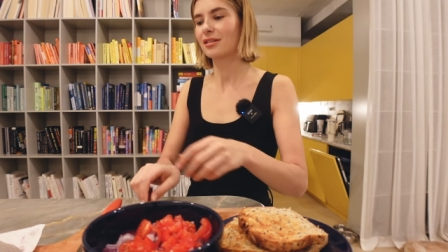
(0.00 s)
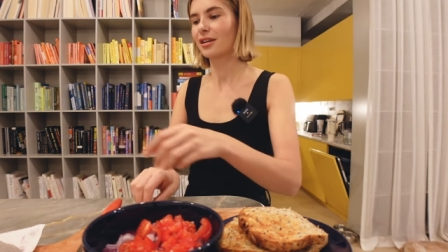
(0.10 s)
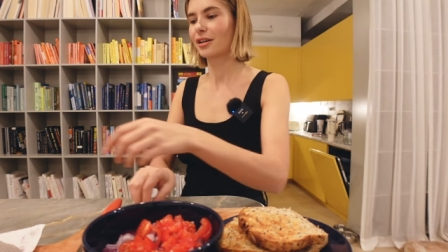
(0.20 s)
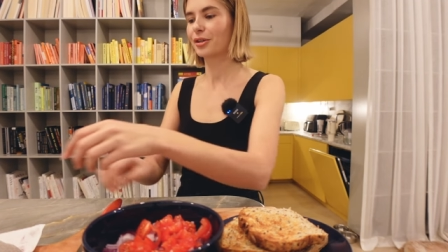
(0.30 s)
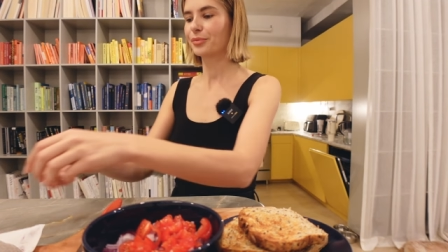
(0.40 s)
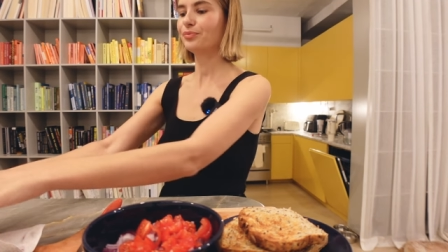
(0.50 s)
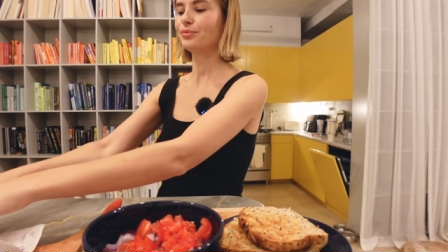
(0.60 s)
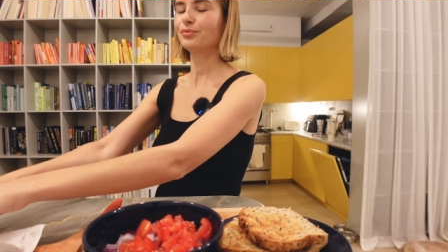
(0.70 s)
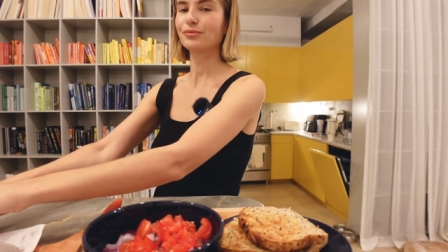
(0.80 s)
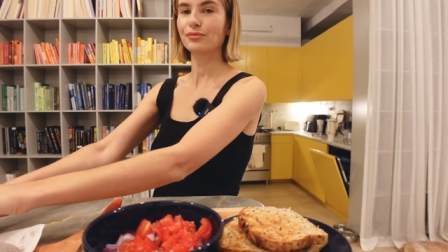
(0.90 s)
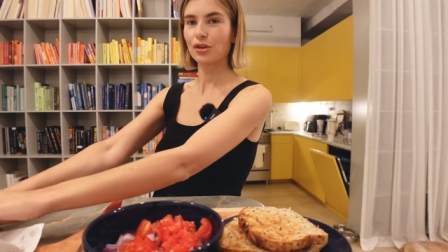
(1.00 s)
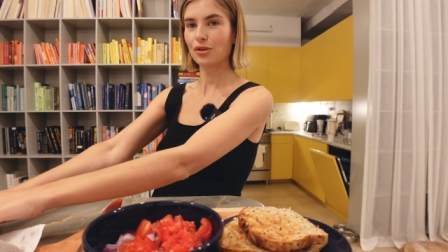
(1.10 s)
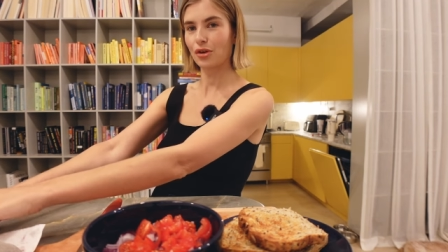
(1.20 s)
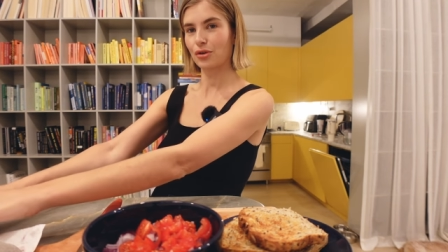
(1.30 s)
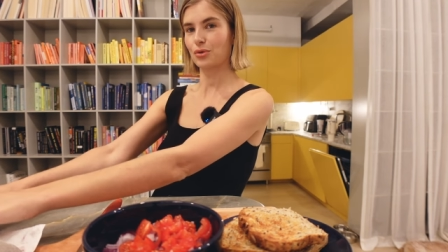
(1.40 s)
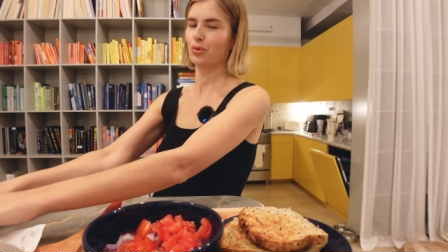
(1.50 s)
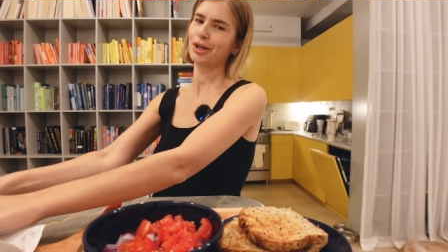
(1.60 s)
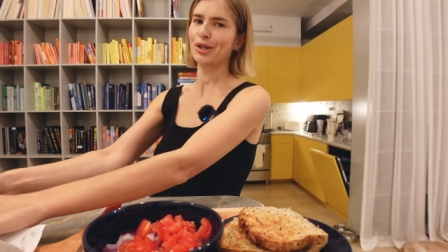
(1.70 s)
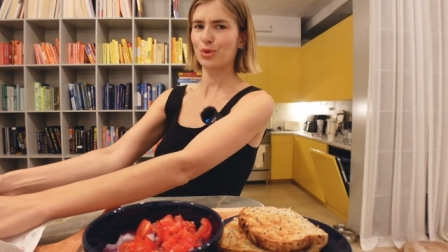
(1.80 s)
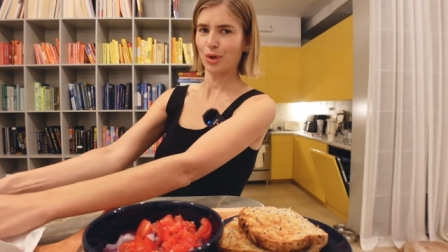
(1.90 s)
like, mm, you know,
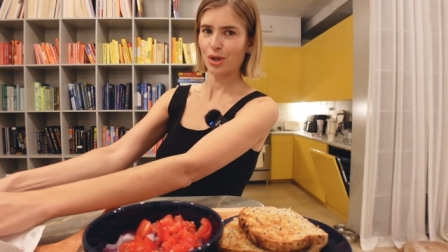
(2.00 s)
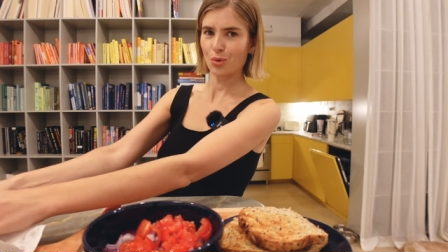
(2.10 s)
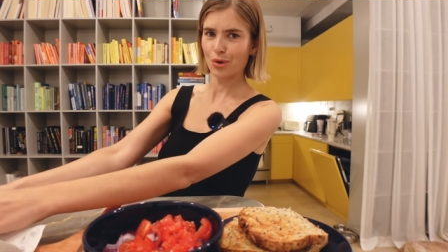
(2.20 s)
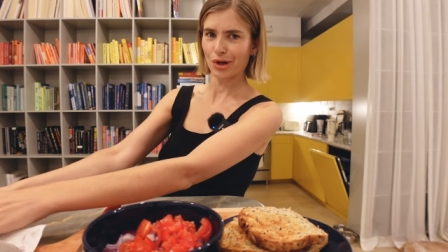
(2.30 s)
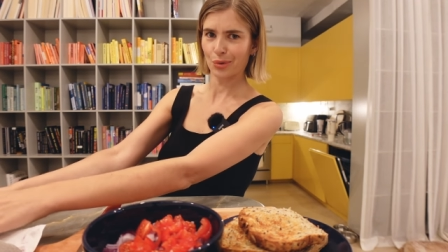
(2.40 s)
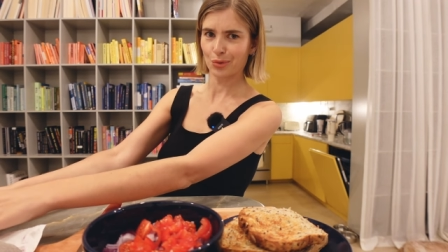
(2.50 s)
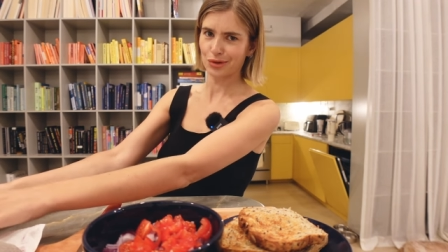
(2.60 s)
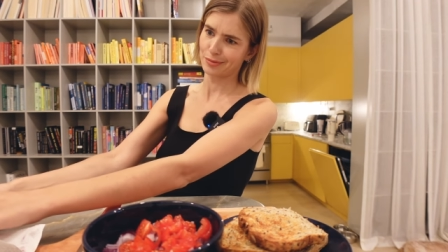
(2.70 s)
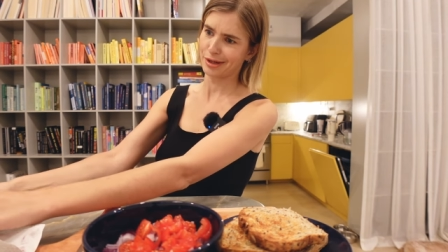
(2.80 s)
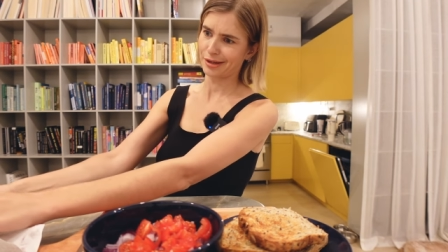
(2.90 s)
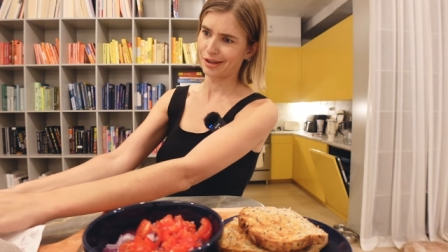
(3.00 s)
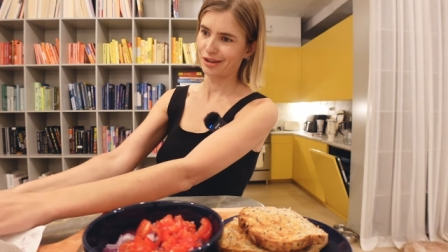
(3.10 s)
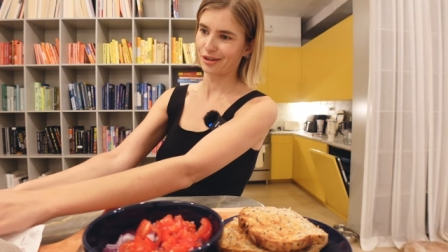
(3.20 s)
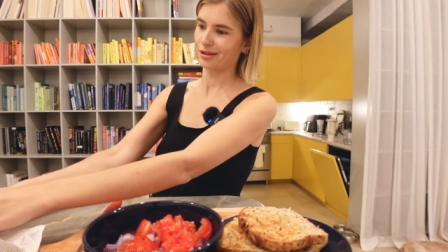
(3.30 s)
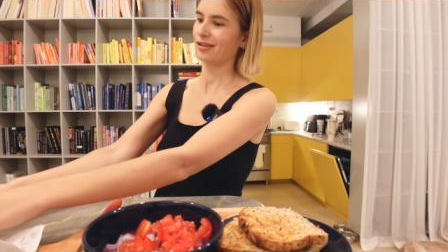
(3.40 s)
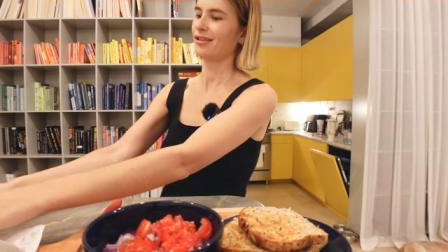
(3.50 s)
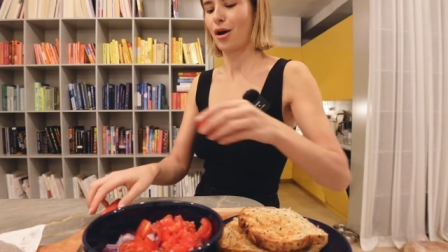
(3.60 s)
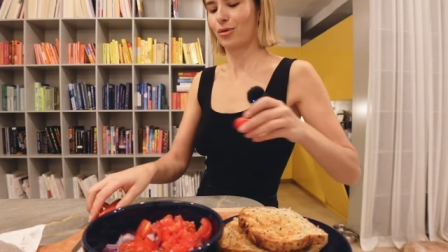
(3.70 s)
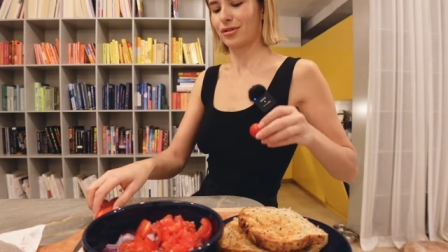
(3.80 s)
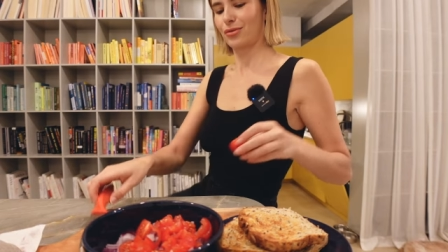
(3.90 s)
2021 was my year.
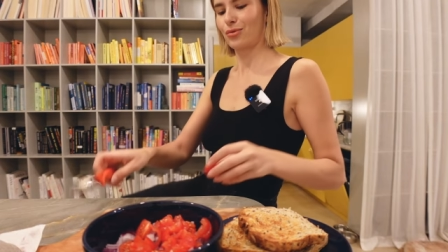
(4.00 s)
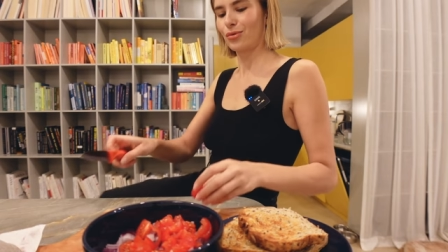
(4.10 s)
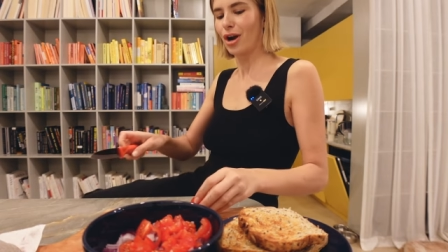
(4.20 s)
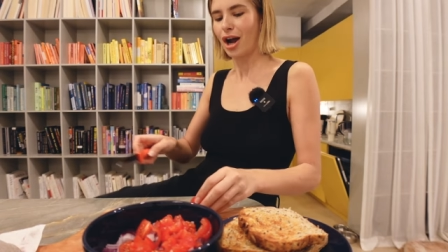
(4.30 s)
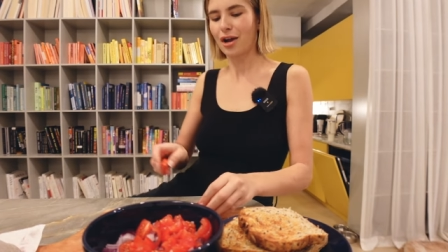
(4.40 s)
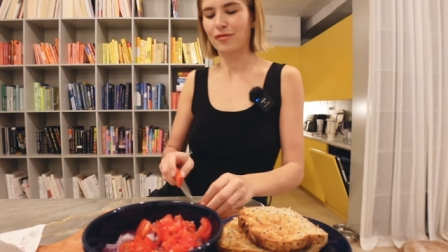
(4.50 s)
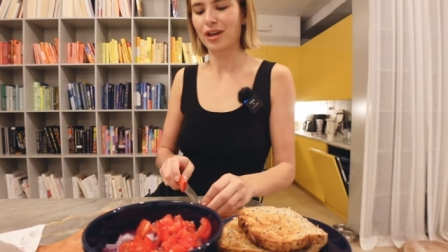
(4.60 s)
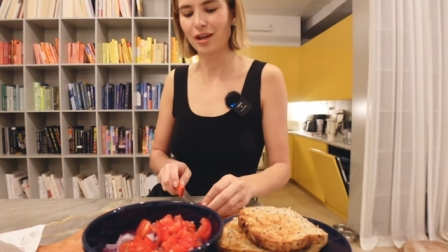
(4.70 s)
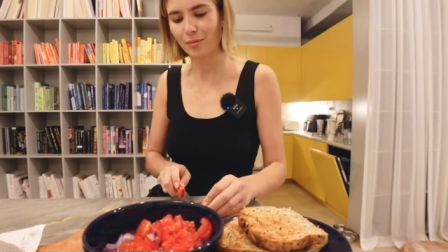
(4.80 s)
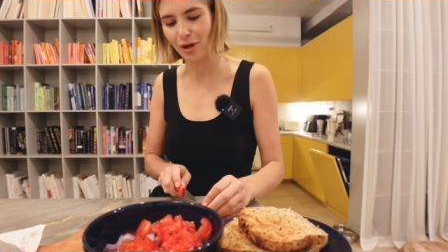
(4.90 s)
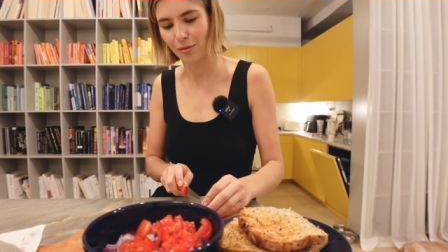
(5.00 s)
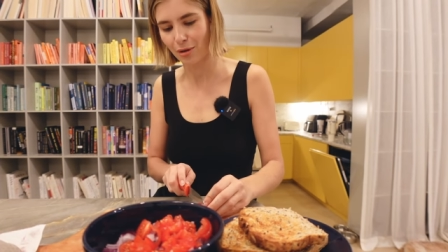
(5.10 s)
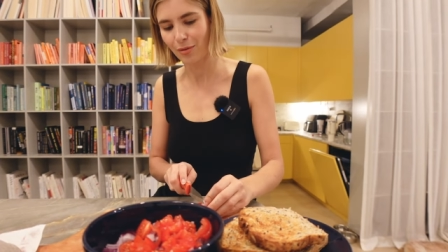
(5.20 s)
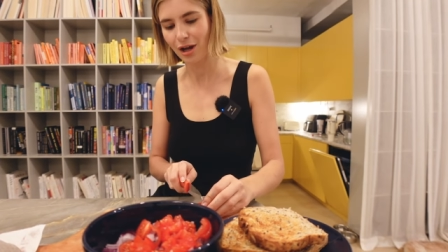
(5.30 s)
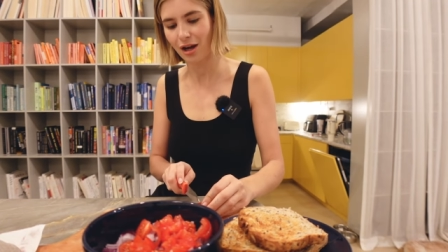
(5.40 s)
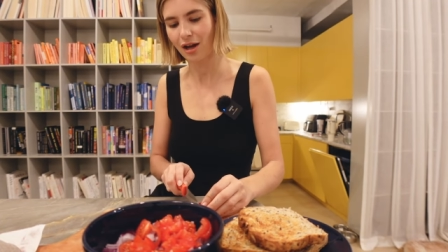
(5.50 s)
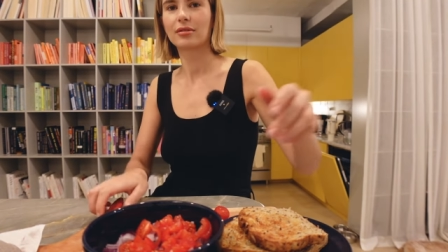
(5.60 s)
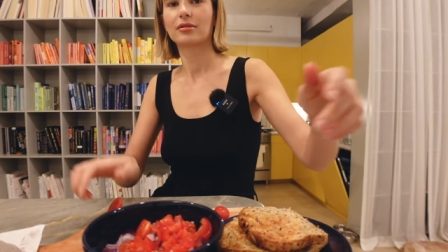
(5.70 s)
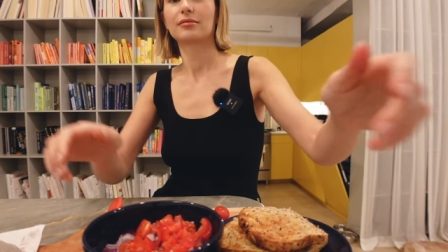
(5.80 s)
I was thriving, blah, blah, blah.